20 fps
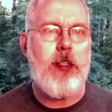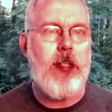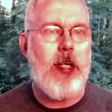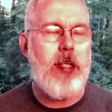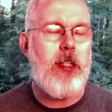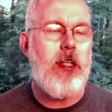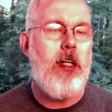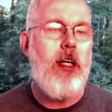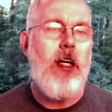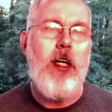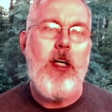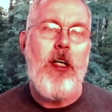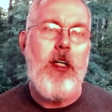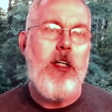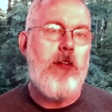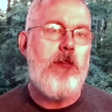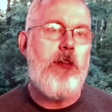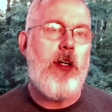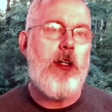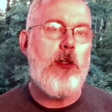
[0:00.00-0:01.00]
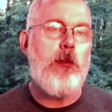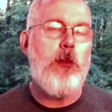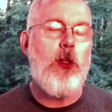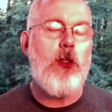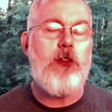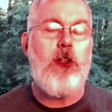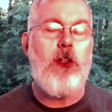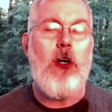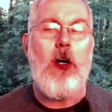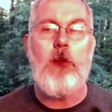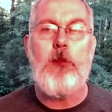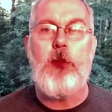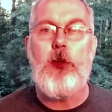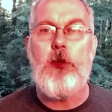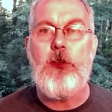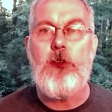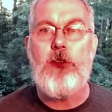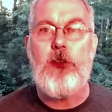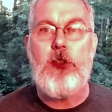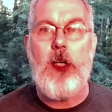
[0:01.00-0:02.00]
Like Venerable
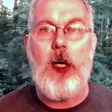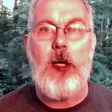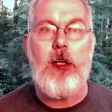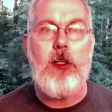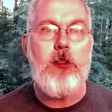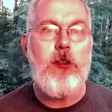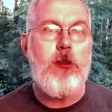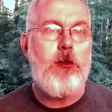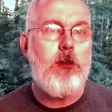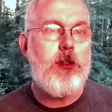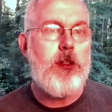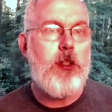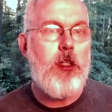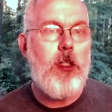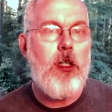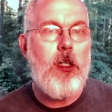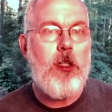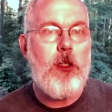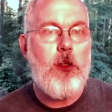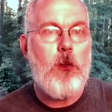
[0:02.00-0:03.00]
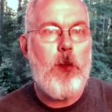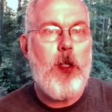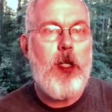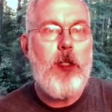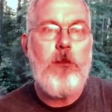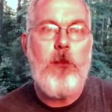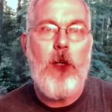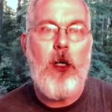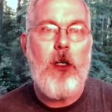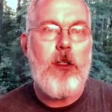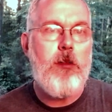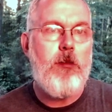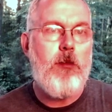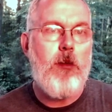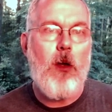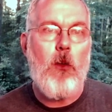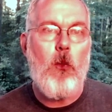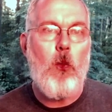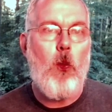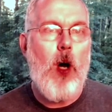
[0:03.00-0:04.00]
Taungpulu Sayadaw, who was a, a great monk,
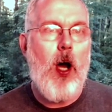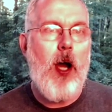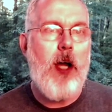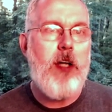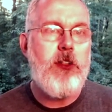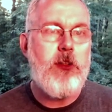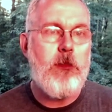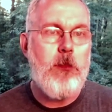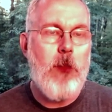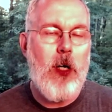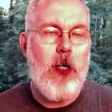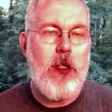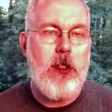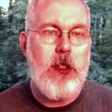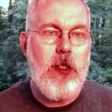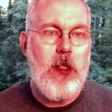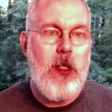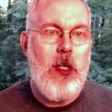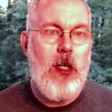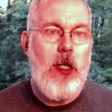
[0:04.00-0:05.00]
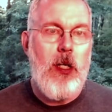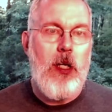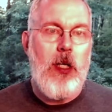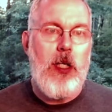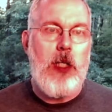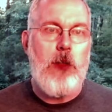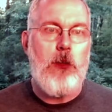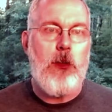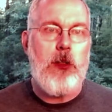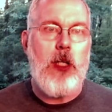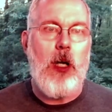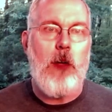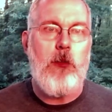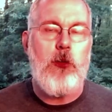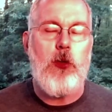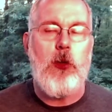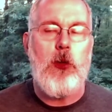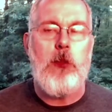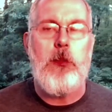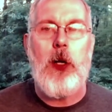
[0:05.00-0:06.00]
a wise monk, he would come
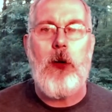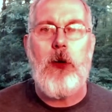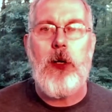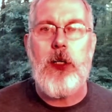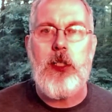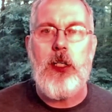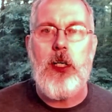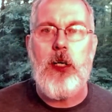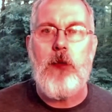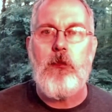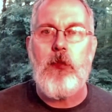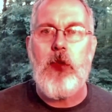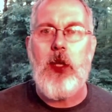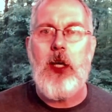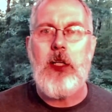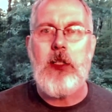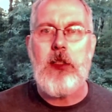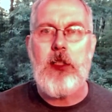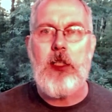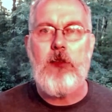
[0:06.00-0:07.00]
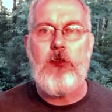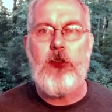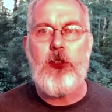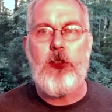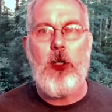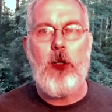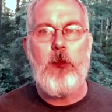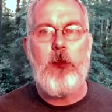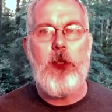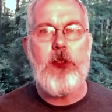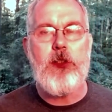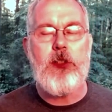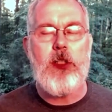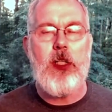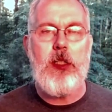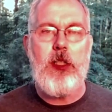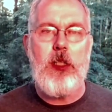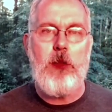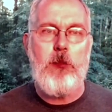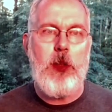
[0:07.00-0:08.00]
to America and give sermons,
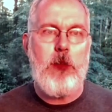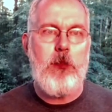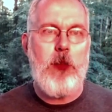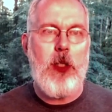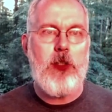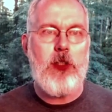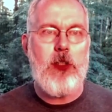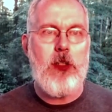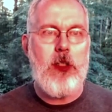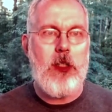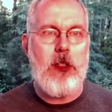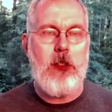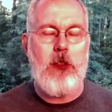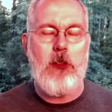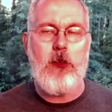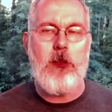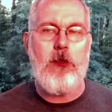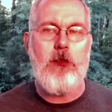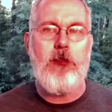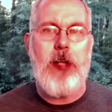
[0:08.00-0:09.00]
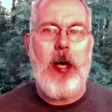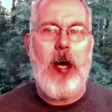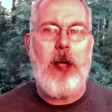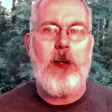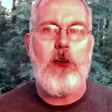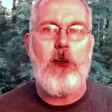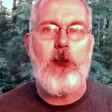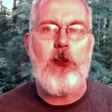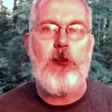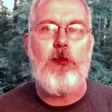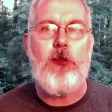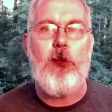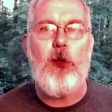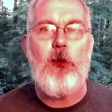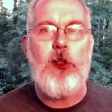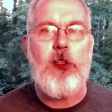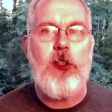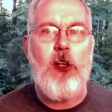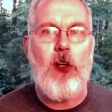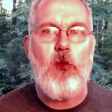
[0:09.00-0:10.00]
and he'd be mentioning, you know, the flat earth
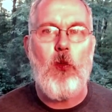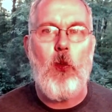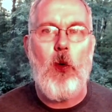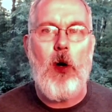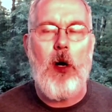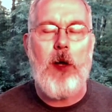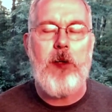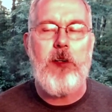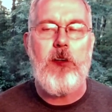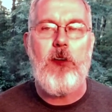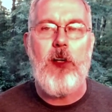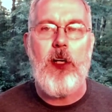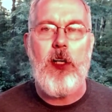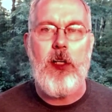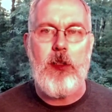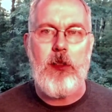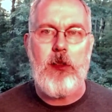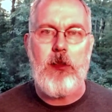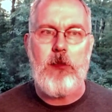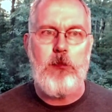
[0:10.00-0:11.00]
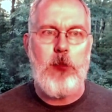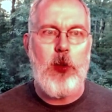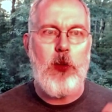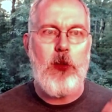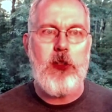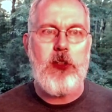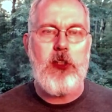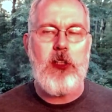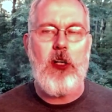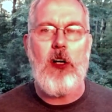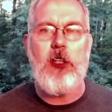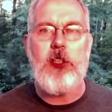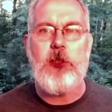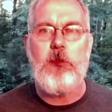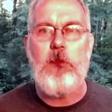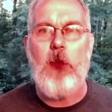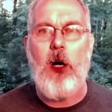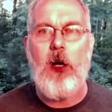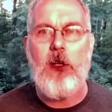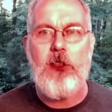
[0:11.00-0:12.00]
floating on water and Buddhist
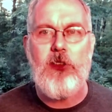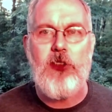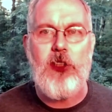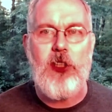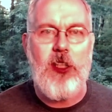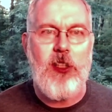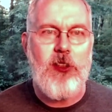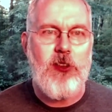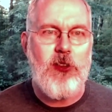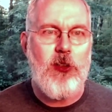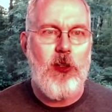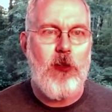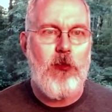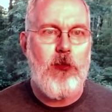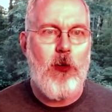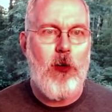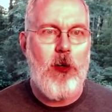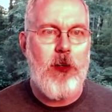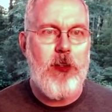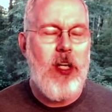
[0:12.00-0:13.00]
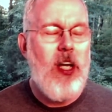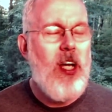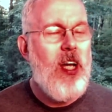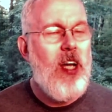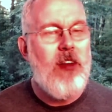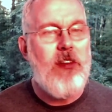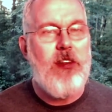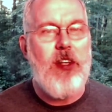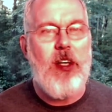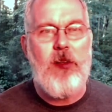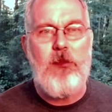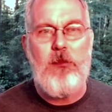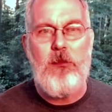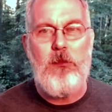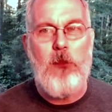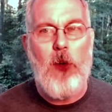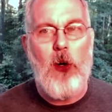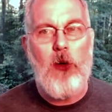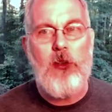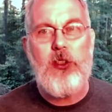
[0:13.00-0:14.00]
cosmology and so forth that
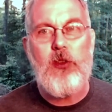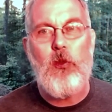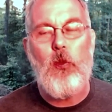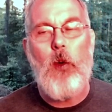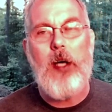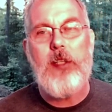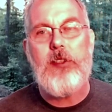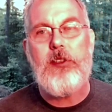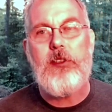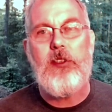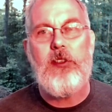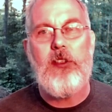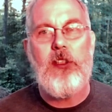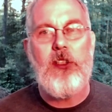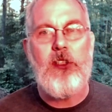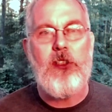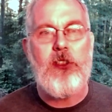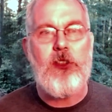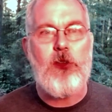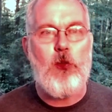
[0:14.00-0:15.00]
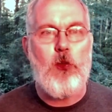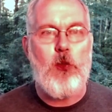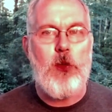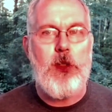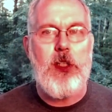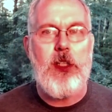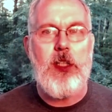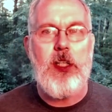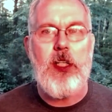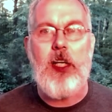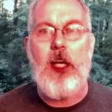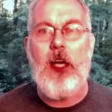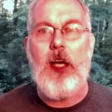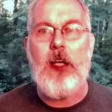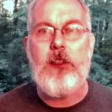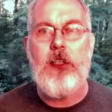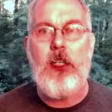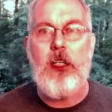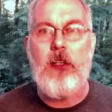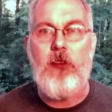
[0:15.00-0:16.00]
most Westerners really
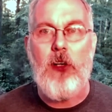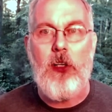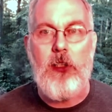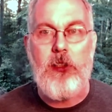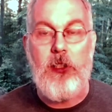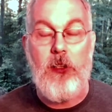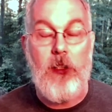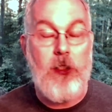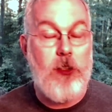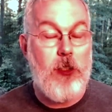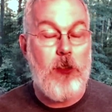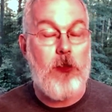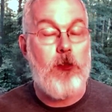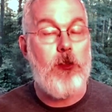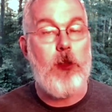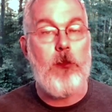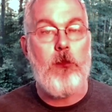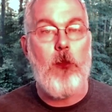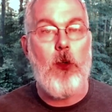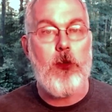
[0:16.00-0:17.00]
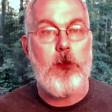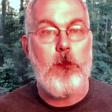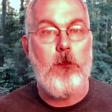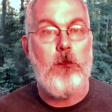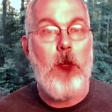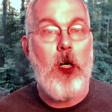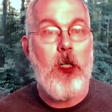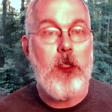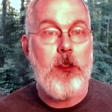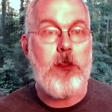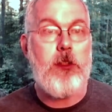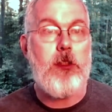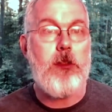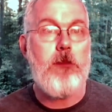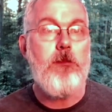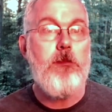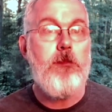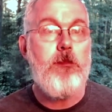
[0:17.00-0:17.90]
can't take very serious, including most monks.